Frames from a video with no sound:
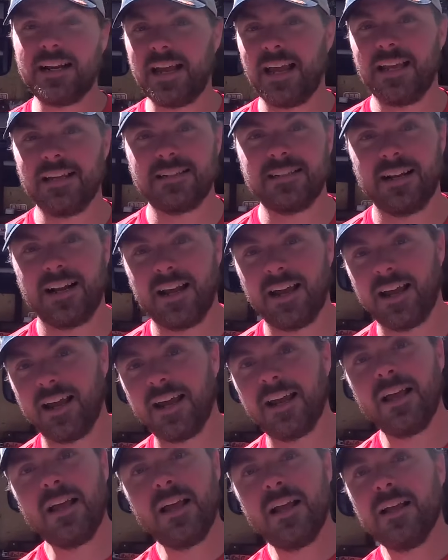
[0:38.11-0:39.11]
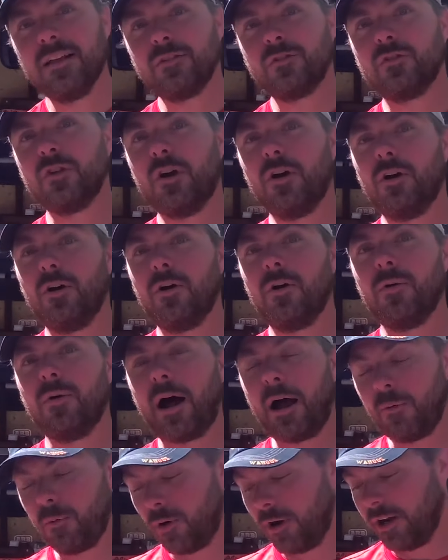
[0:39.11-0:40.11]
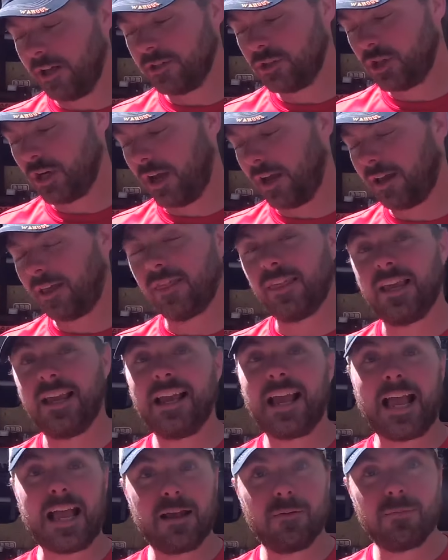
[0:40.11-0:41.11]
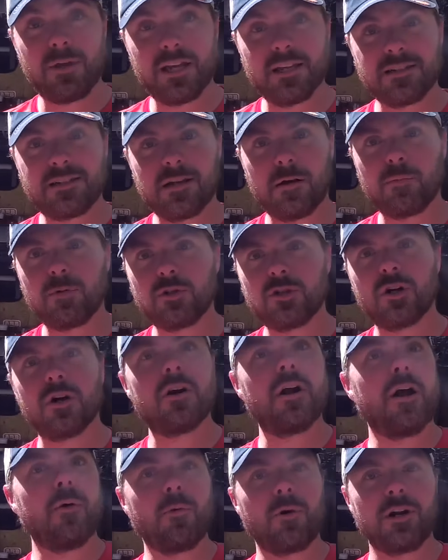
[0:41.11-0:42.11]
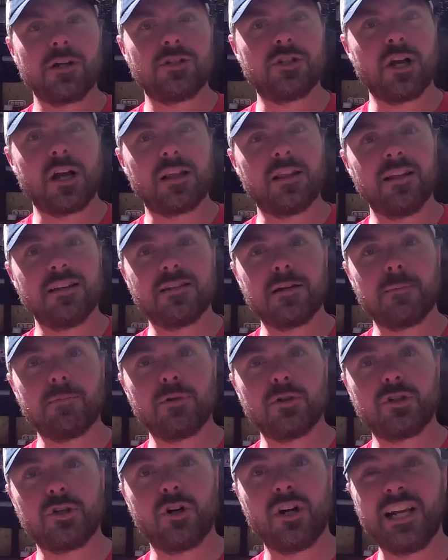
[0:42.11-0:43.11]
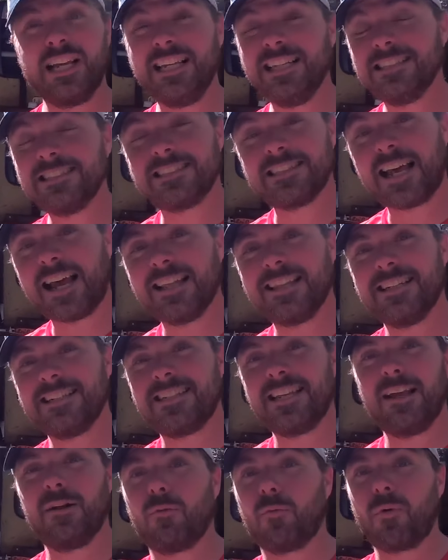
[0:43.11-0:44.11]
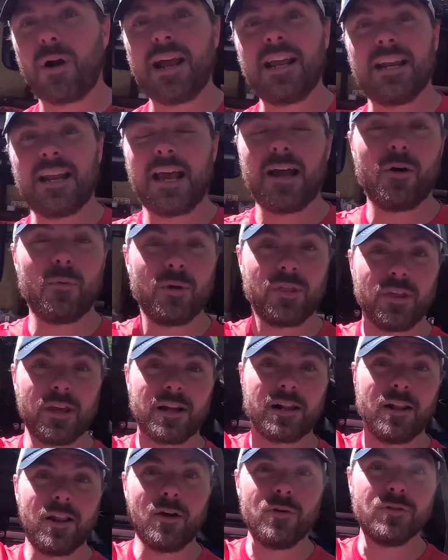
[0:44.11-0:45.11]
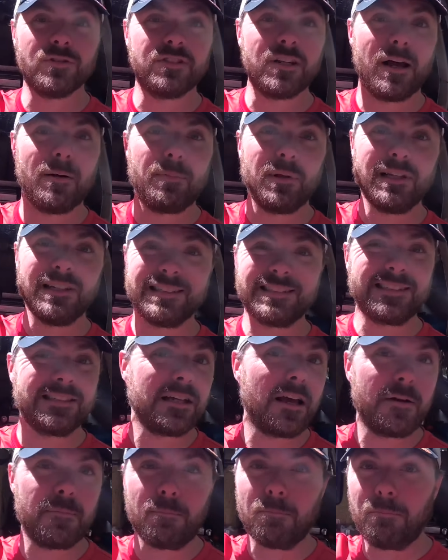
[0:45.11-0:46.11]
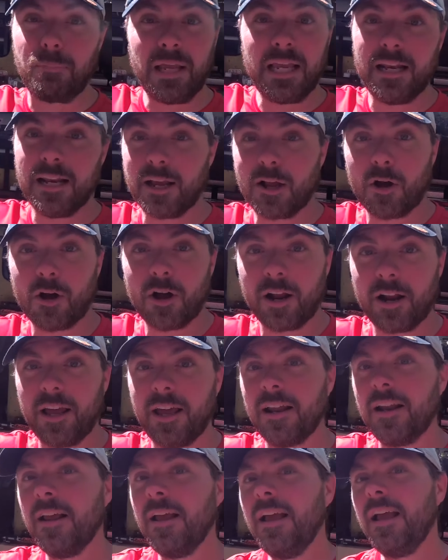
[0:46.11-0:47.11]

day today, so I want to check the ambient temperature. I want to check the temperature inside the tent right now with it closed up and the sun beating on it.